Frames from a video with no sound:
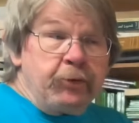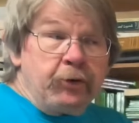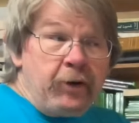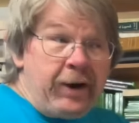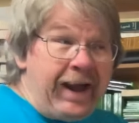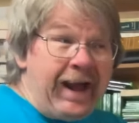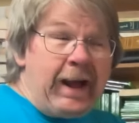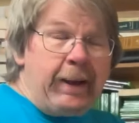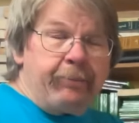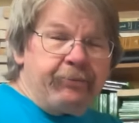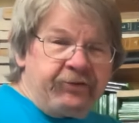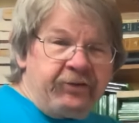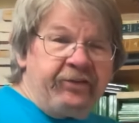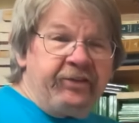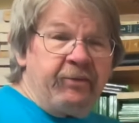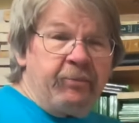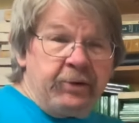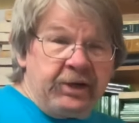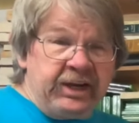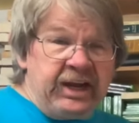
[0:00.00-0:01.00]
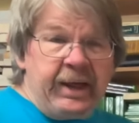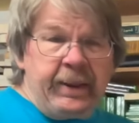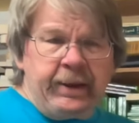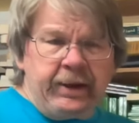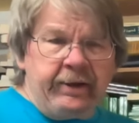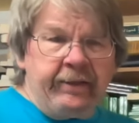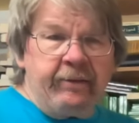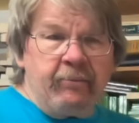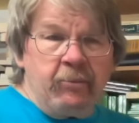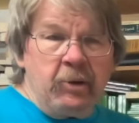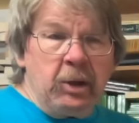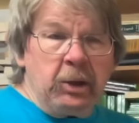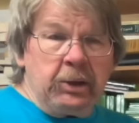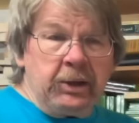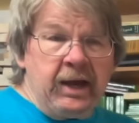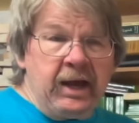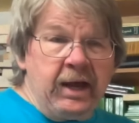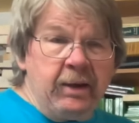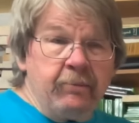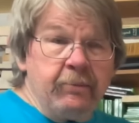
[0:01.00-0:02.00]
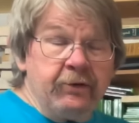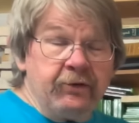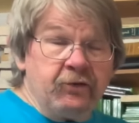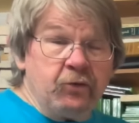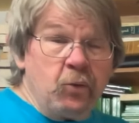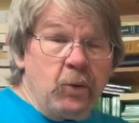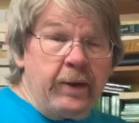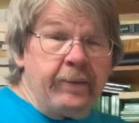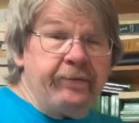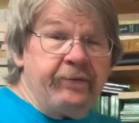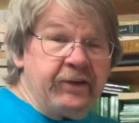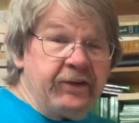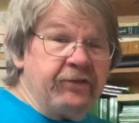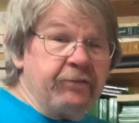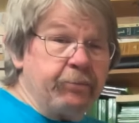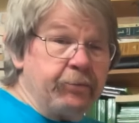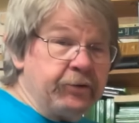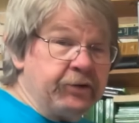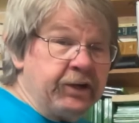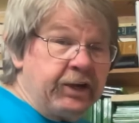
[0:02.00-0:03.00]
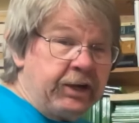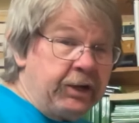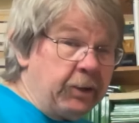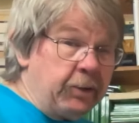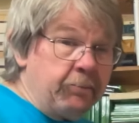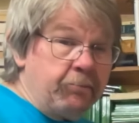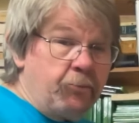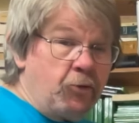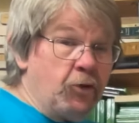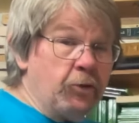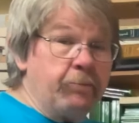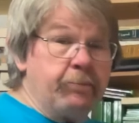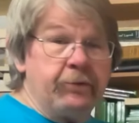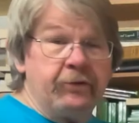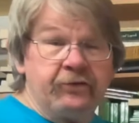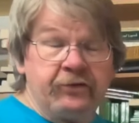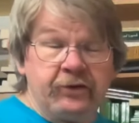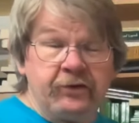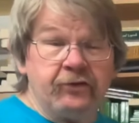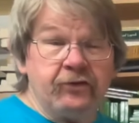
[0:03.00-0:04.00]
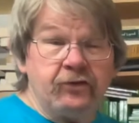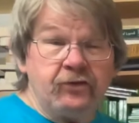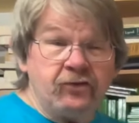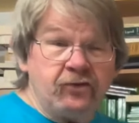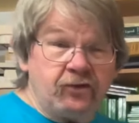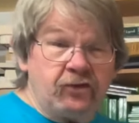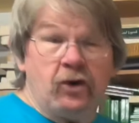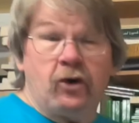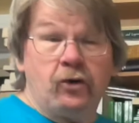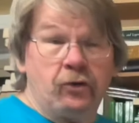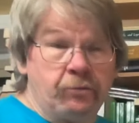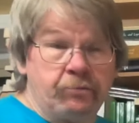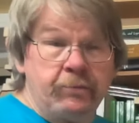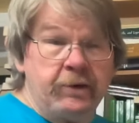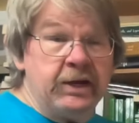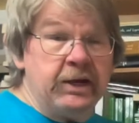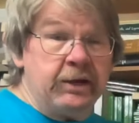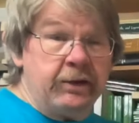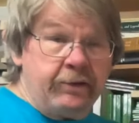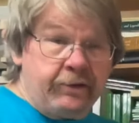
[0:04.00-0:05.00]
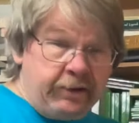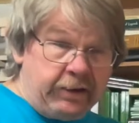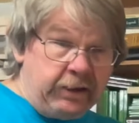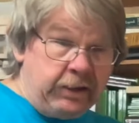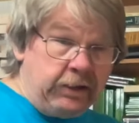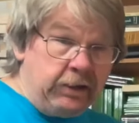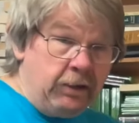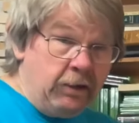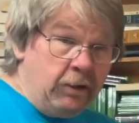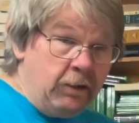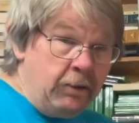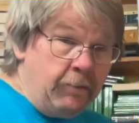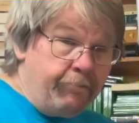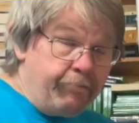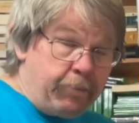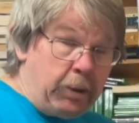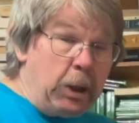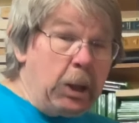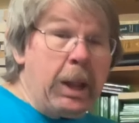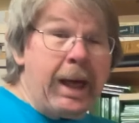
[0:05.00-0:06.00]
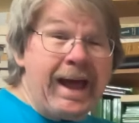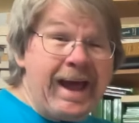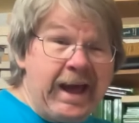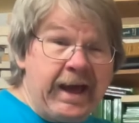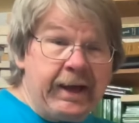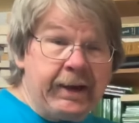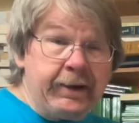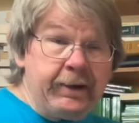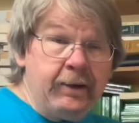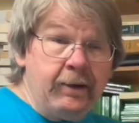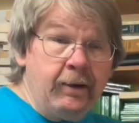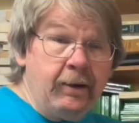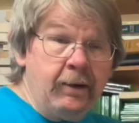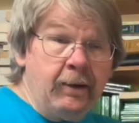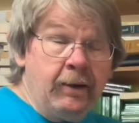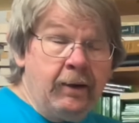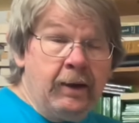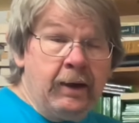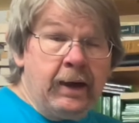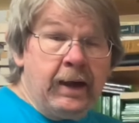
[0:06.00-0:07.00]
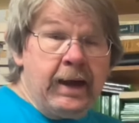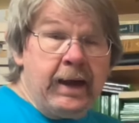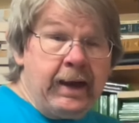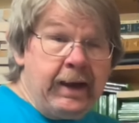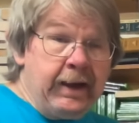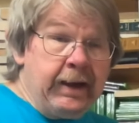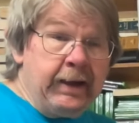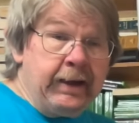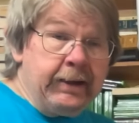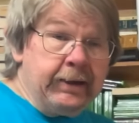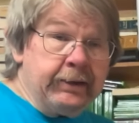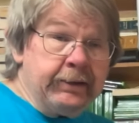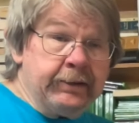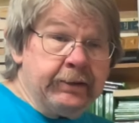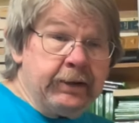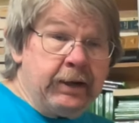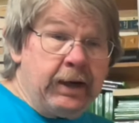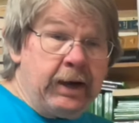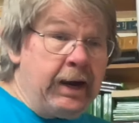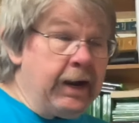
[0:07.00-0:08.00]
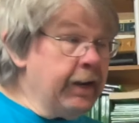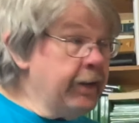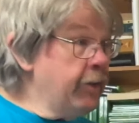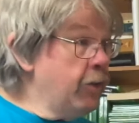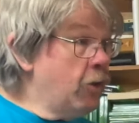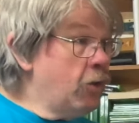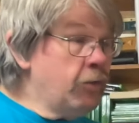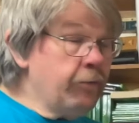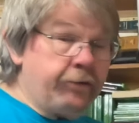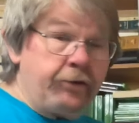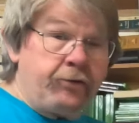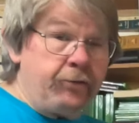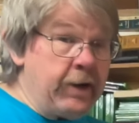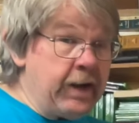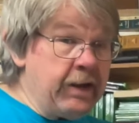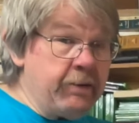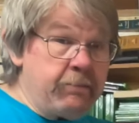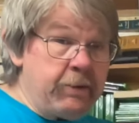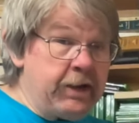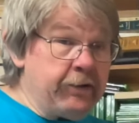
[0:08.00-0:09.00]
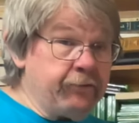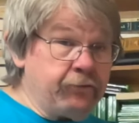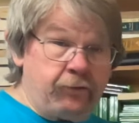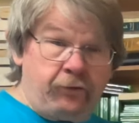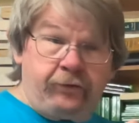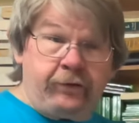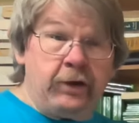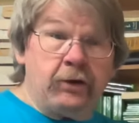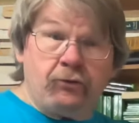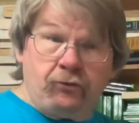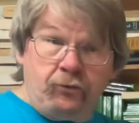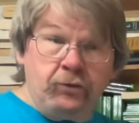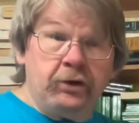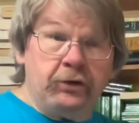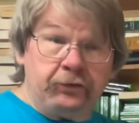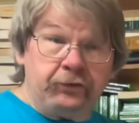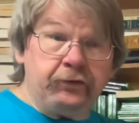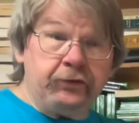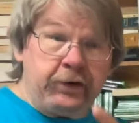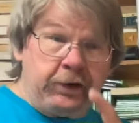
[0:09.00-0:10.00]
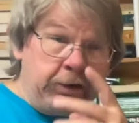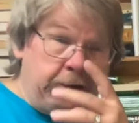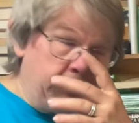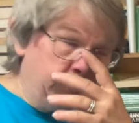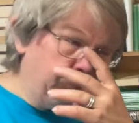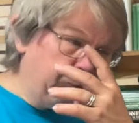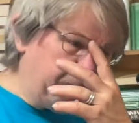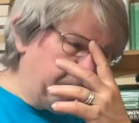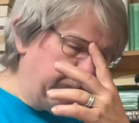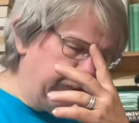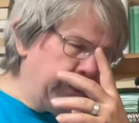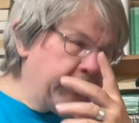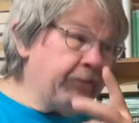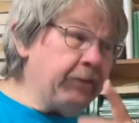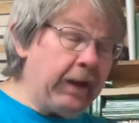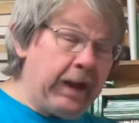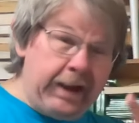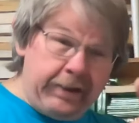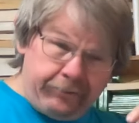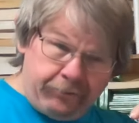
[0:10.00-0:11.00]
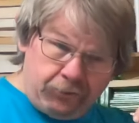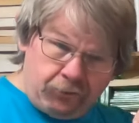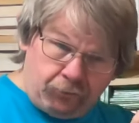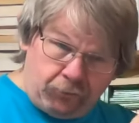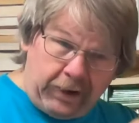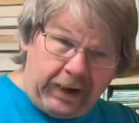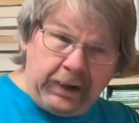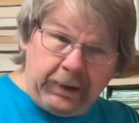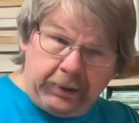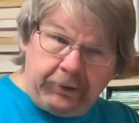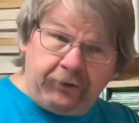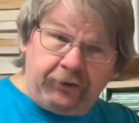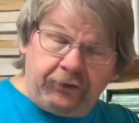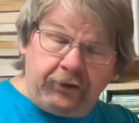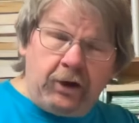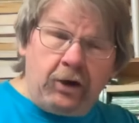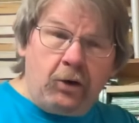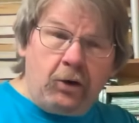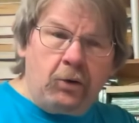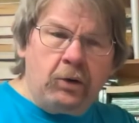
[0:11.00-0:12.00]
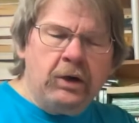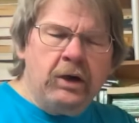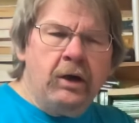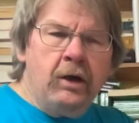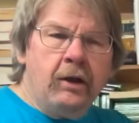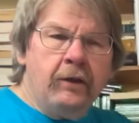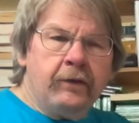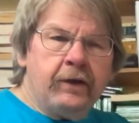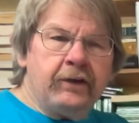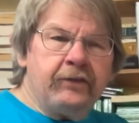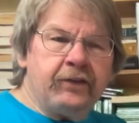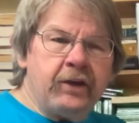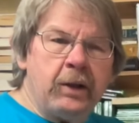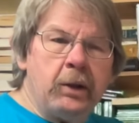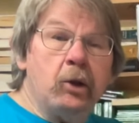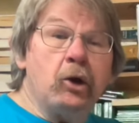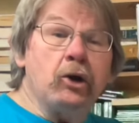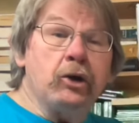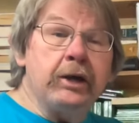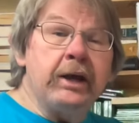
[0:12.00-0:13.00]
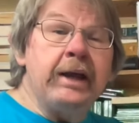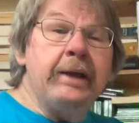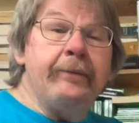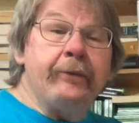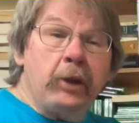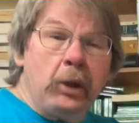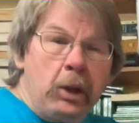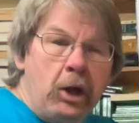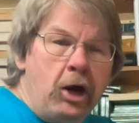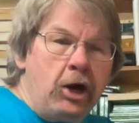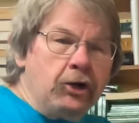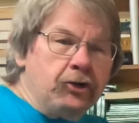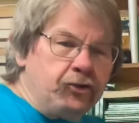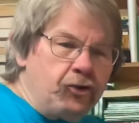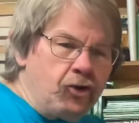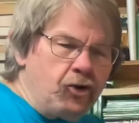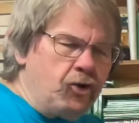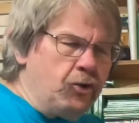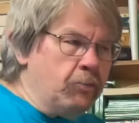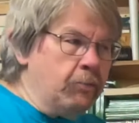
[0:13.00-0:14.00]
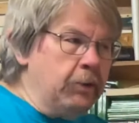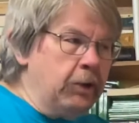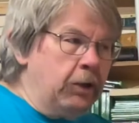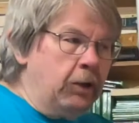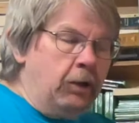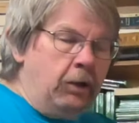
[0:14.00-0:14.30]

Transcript: Perhaps at the beginning of the middle game is when this particular board position showed me the plan. And I know the grandmasters, they're real sticklers for this, and rightly so. They say, look, in the long term,